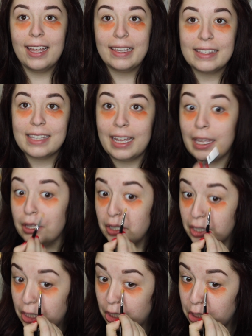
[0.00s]
As I
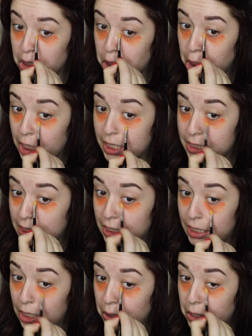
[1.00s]
look
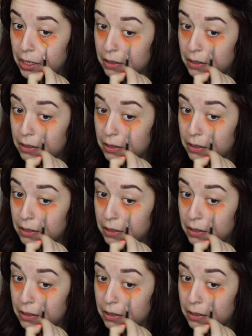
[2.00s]
crazy.